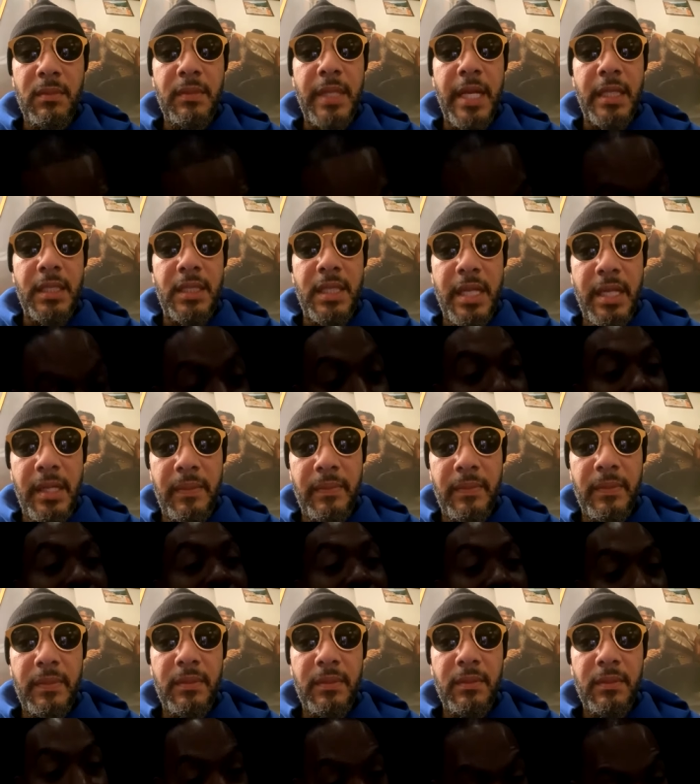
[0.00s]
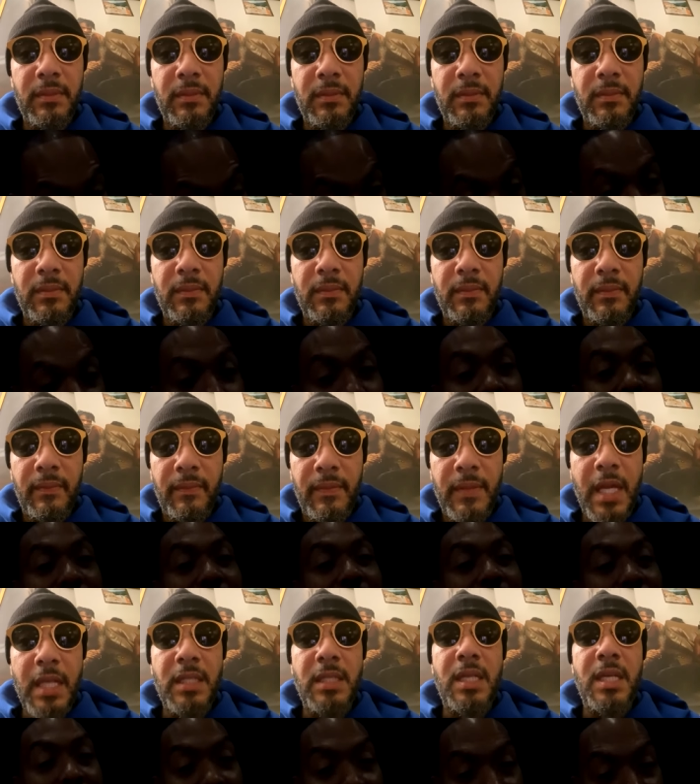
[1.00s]
That's deep.
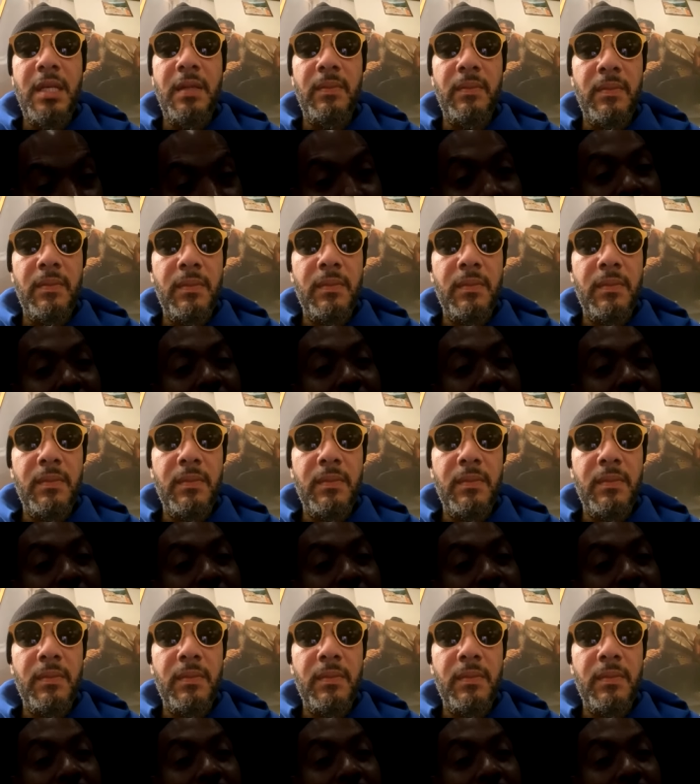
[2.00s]
That's deep